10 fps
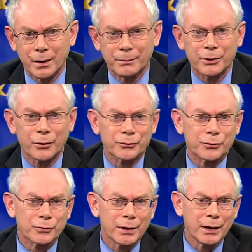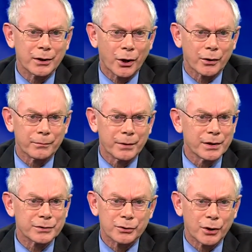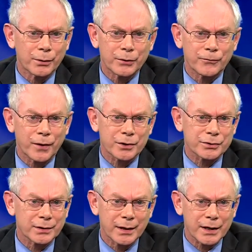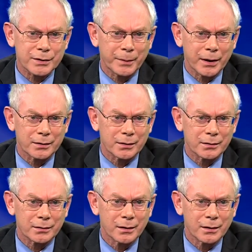because the real economy is growing faster than expected